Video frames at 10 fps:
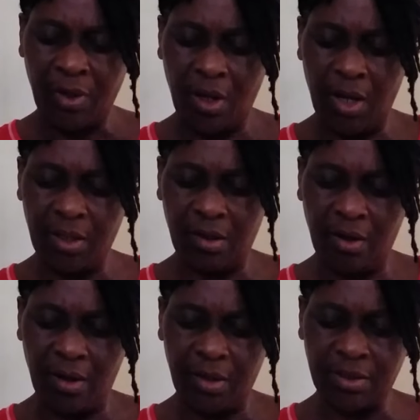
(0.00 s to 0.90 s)
and
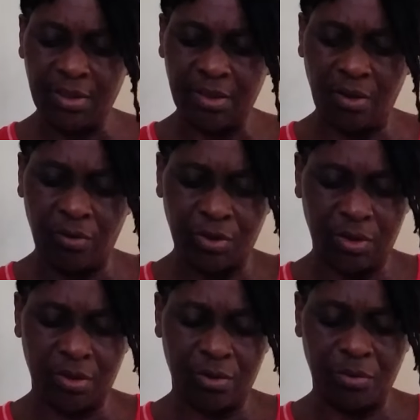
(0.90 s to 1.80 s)
cause
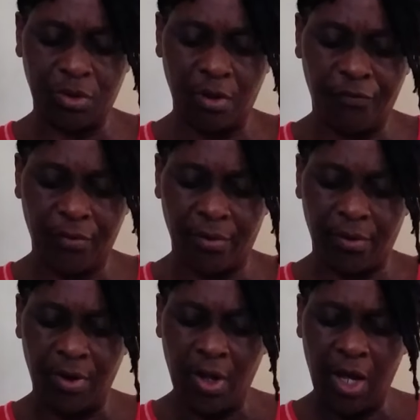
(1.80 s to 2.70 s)
us to
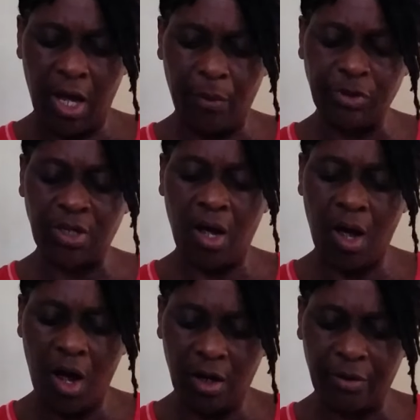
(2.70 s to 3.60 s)
suffer? I was
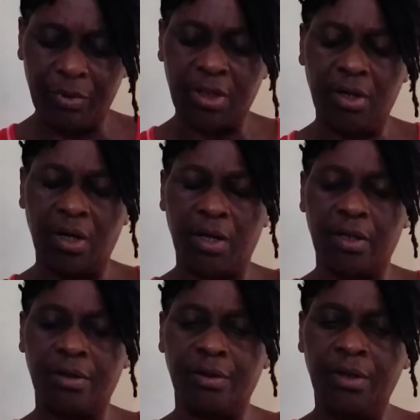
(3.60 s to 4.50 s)
hungry,
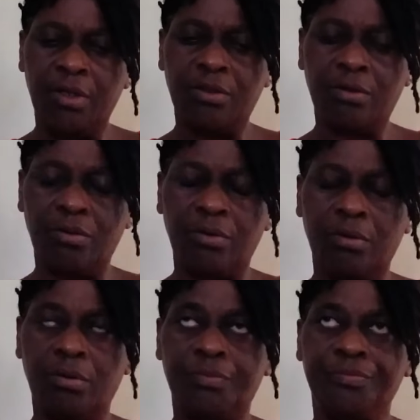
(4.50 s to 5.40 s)
God.
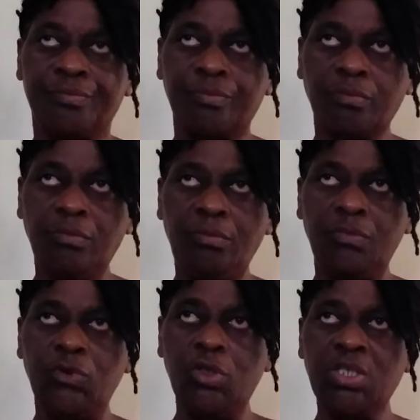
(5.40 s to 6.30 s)
So,
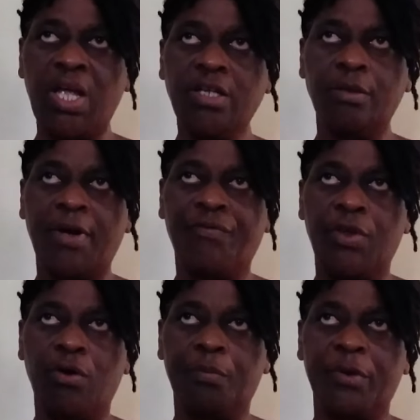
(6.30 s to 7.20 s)
just like some of the
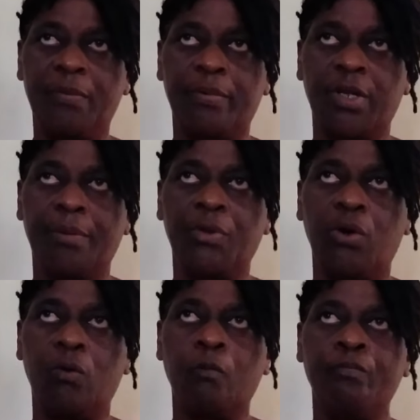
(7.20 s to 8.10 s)
young people them
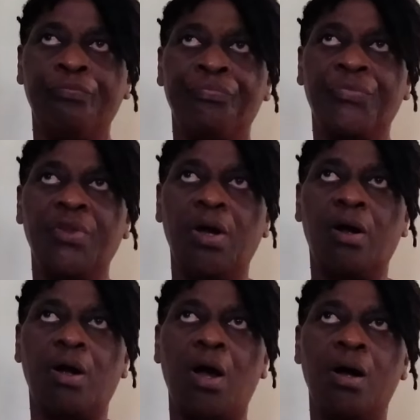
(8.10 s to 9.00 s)
now, they
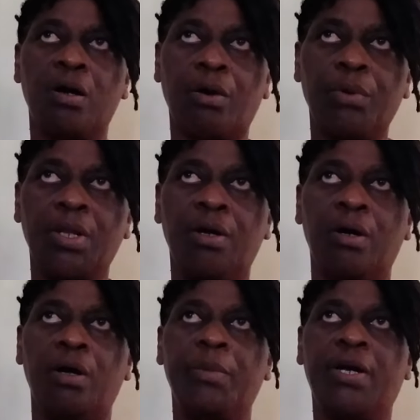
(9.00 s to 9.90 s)
are angry with
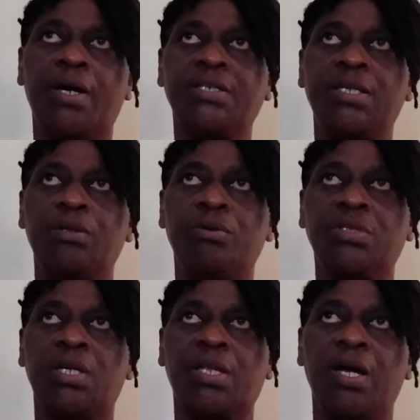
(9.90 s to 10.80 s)
God because they
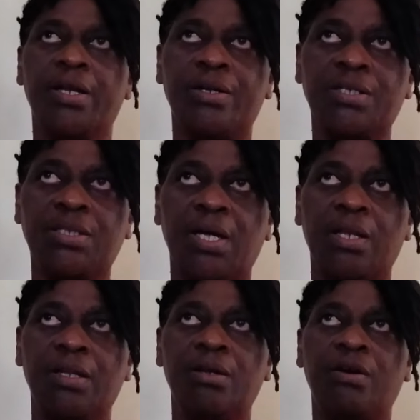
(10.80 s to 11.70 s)
does not
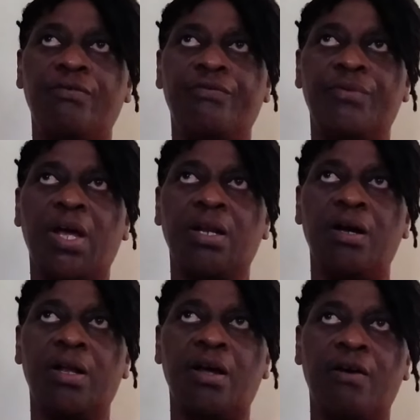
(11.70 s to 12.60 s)
understand the love that
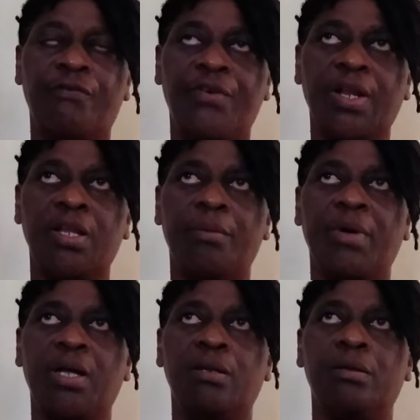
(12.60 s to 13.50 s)
God have for them
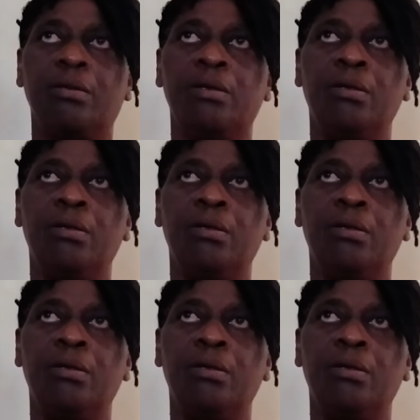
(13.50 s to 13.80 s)
and